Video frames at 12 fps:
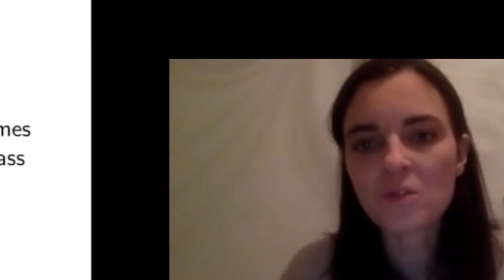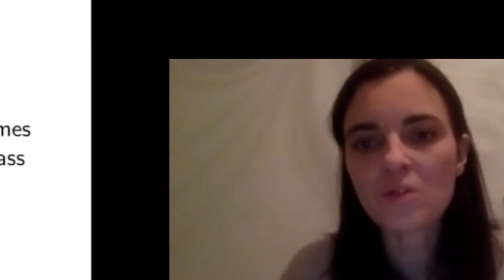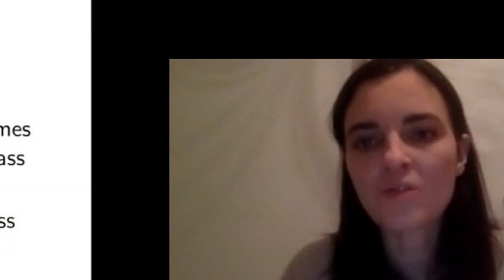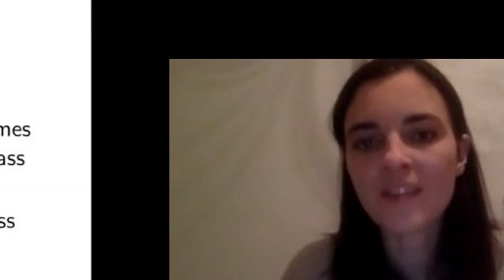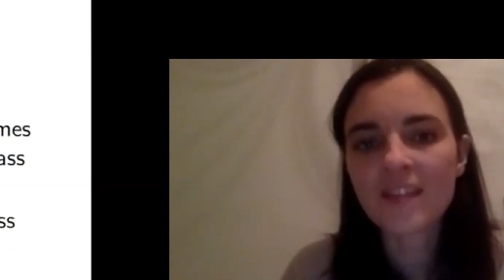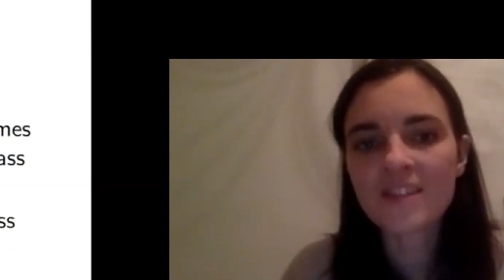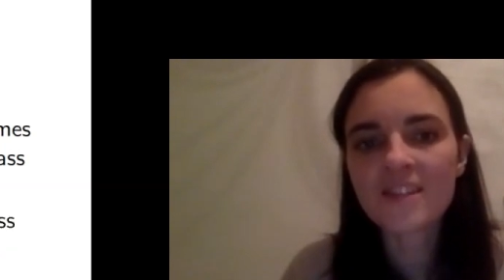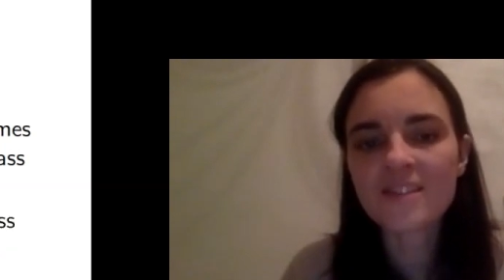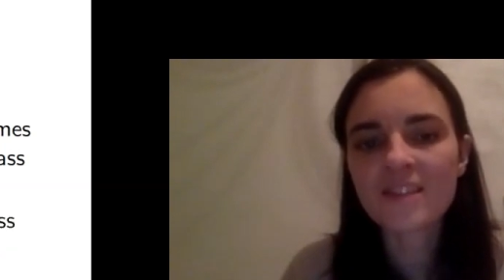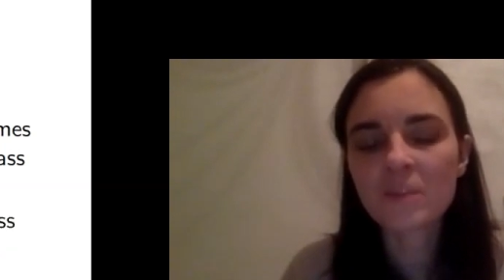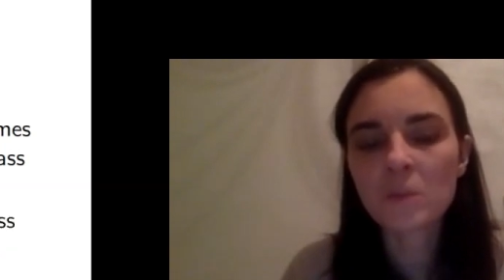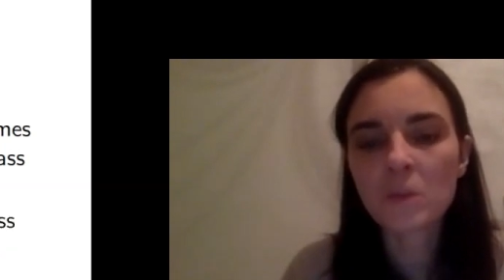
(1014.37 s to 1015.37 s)
of classes
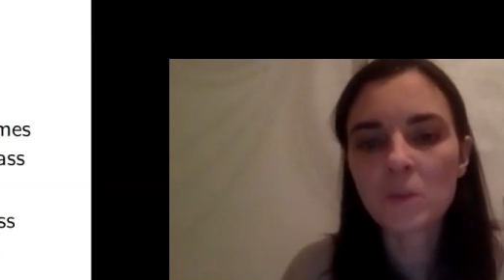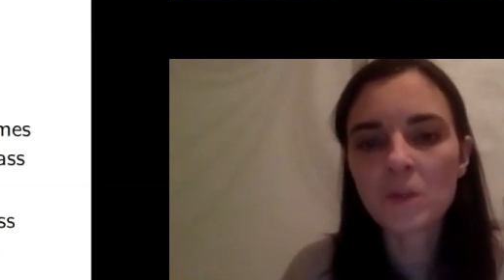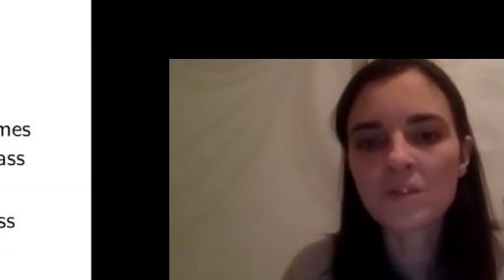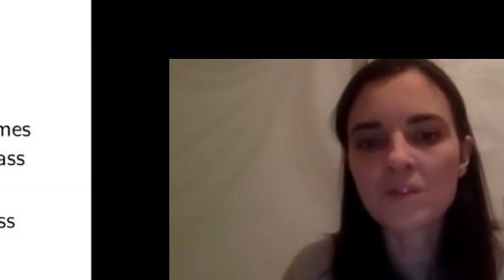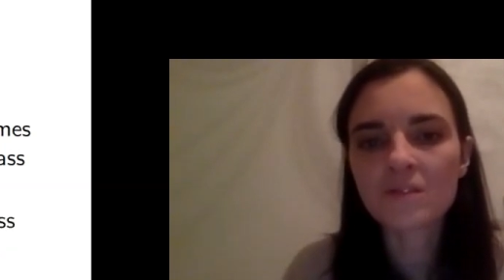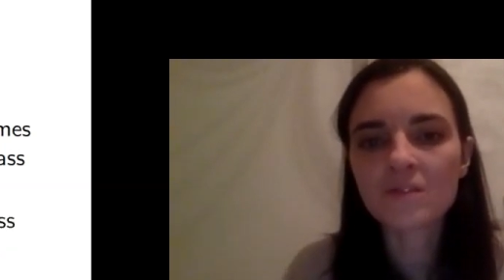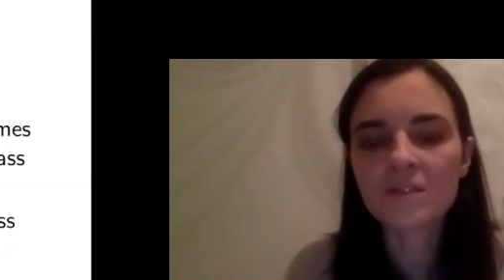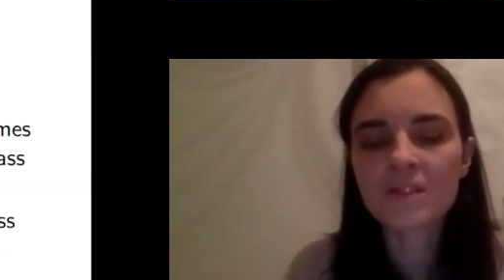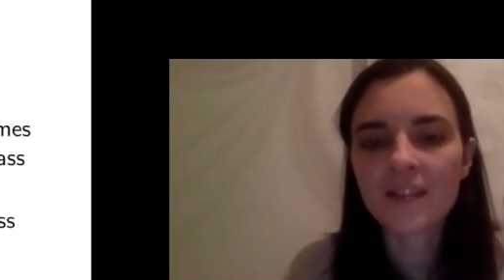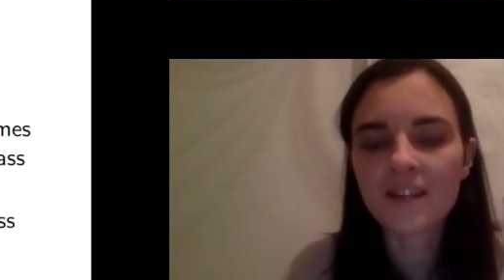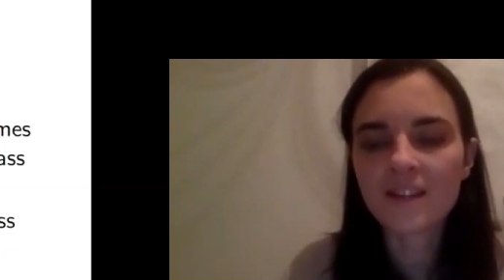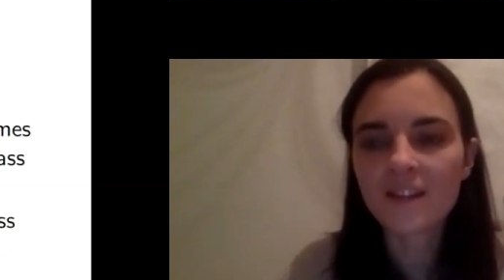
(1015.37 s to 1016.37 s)
that we want to
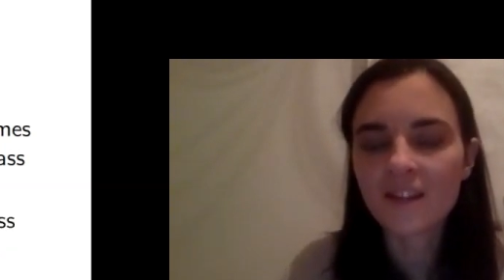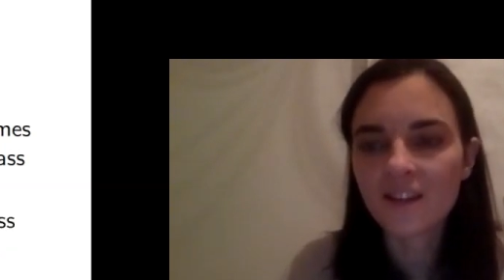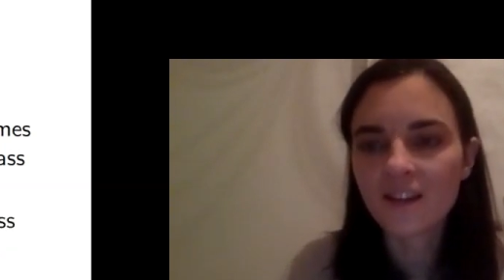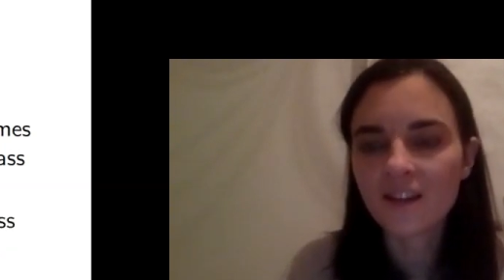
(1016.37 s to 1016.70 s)
study